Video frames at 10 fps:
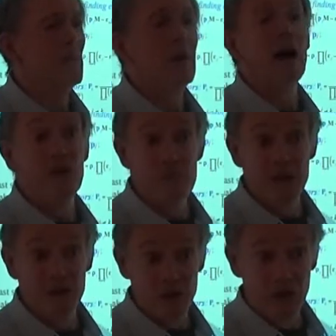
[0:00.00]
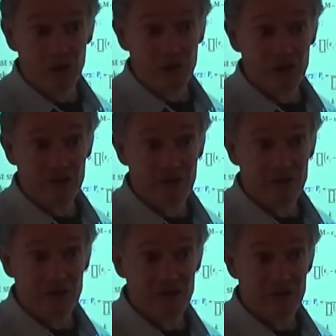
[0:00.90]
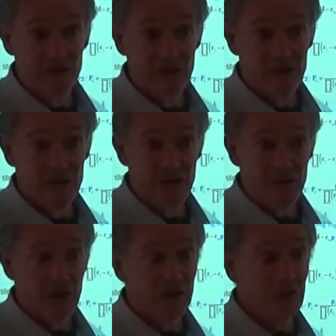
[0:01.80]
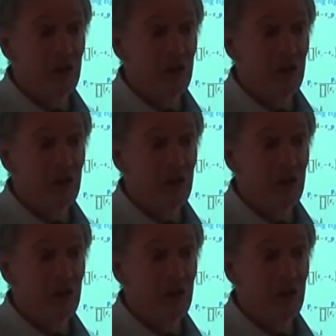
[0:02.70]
by the matrix. Okay, so